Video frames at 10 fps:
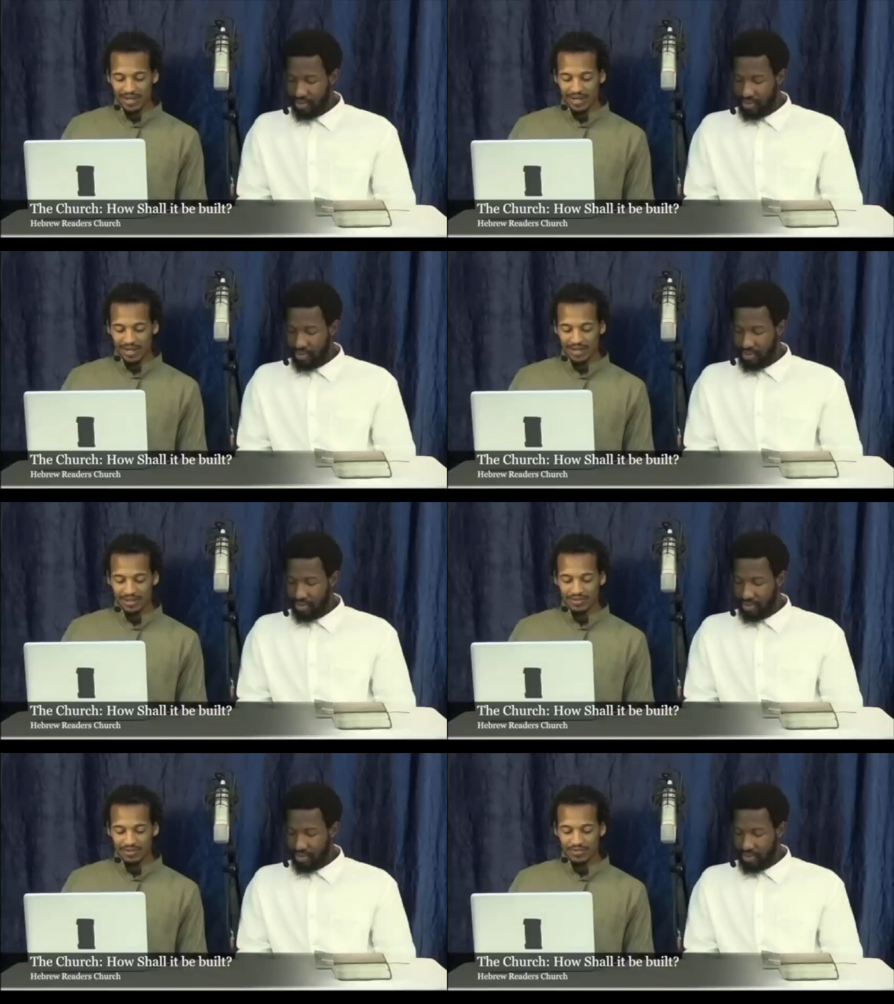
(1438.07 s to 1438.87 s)
Speaker 1: others
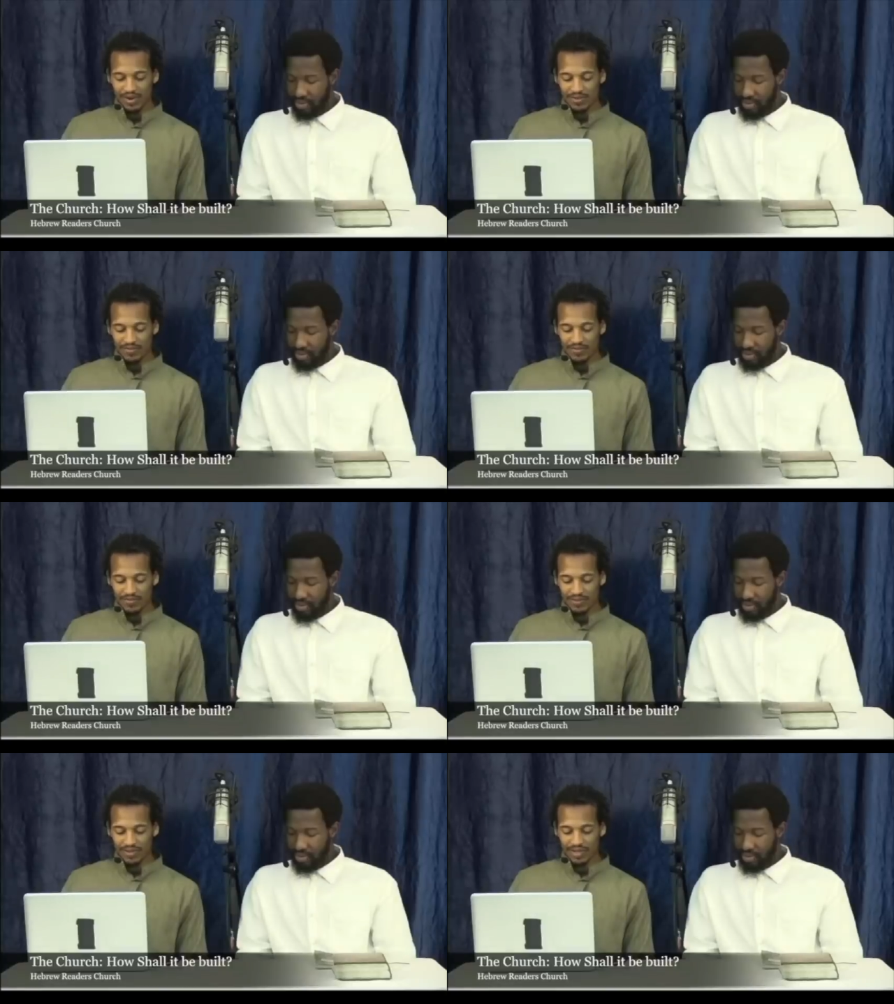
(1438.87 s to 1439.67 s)
rough
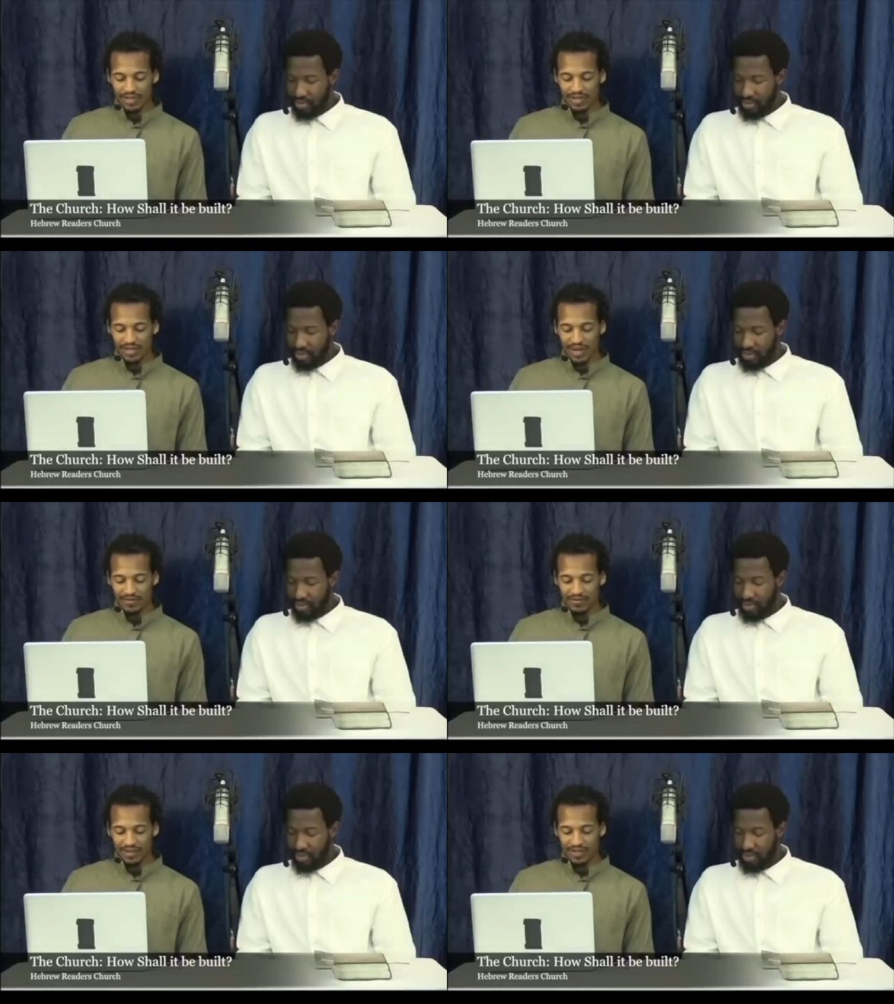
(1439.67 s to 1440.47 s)
and not
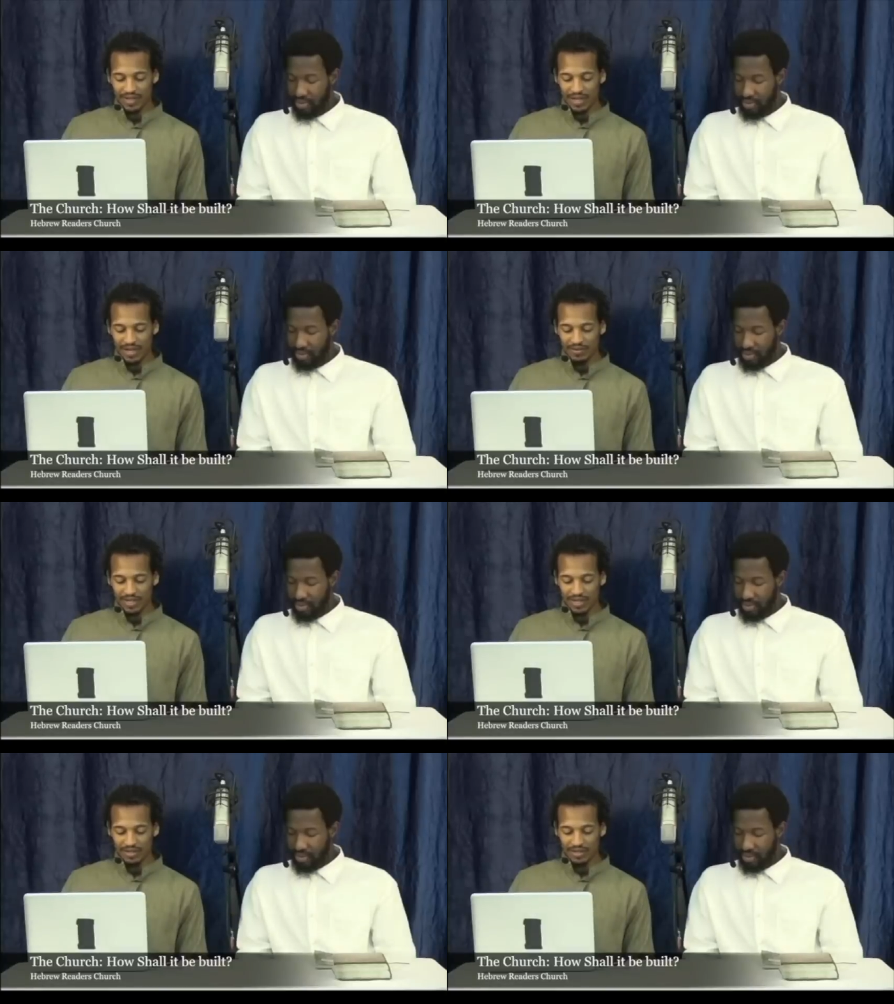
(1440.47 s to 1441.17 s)
fitted in with the other